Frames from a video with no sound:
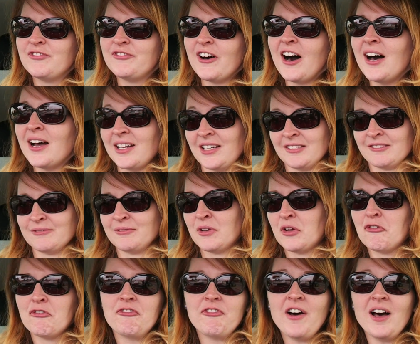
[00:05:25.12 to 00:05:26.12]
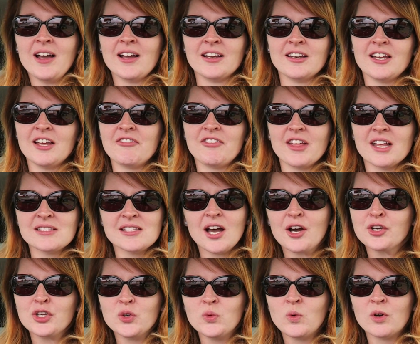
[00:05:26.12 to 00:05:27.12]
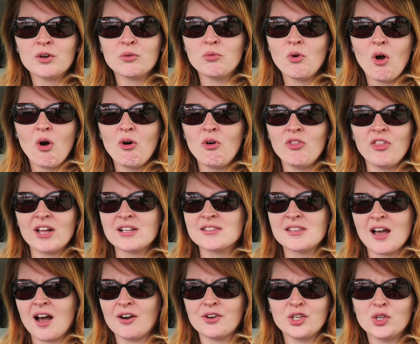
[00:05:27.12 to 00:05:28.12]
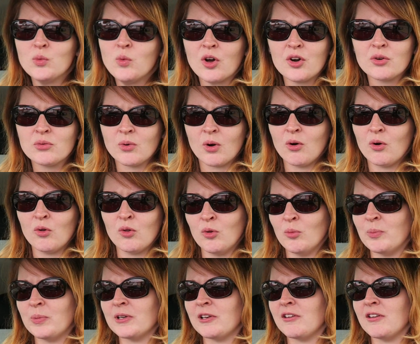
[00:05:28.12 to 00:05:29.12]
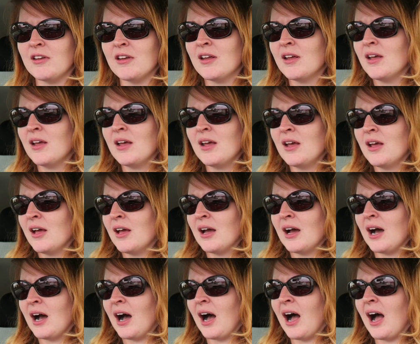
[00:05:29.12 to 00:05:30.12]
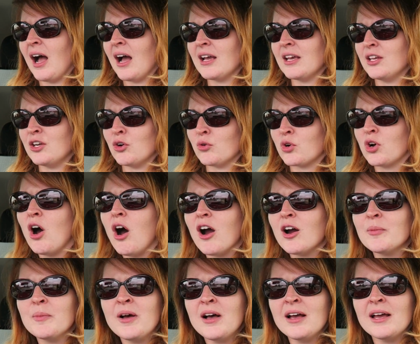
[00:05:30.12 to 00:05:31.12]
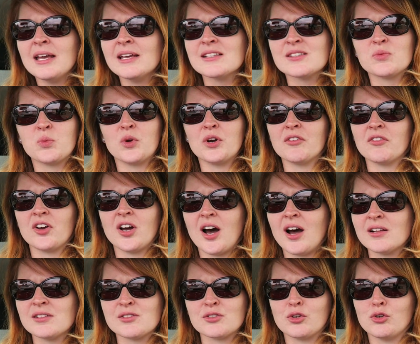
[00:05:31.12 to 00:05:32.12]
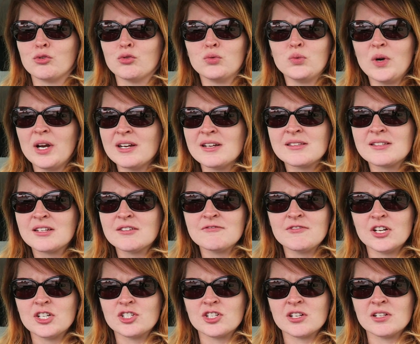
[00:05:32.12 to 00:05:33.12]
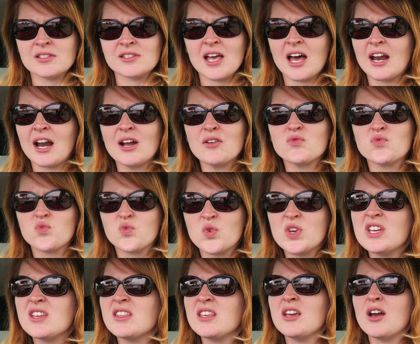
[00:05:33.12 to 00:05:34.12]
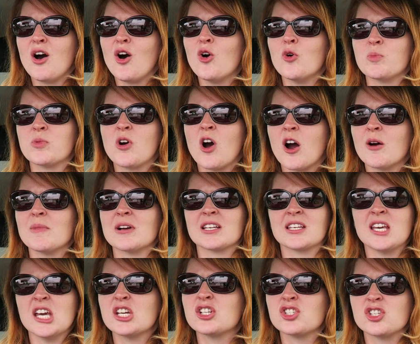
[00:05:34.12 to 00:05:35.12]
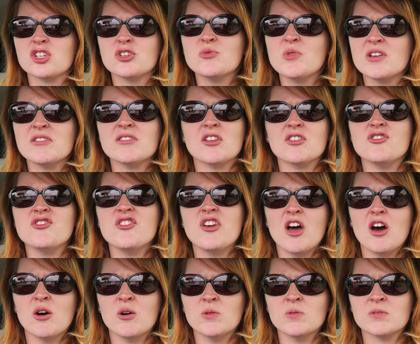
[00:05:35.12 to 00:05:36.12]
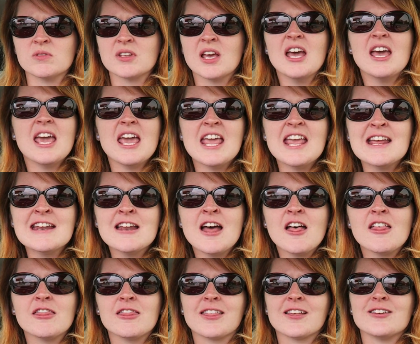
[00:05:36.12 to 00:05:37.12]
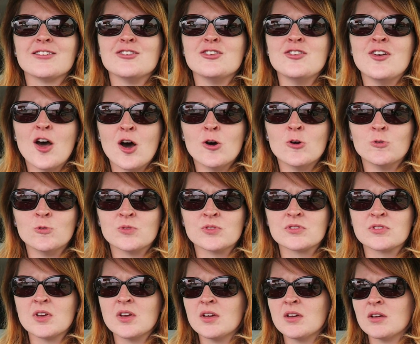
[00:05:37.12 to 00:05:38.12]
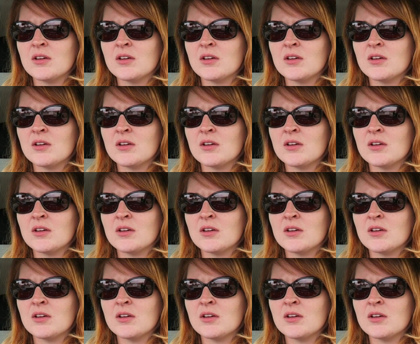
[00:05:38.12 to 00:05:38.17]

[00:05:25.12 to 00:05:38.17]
Fine, fine. If that's how you want to roll, that's how you want to roll. But, you know, karma is one of God's greatest inventions, and I really hope karma kicks you in the nose. In the nose.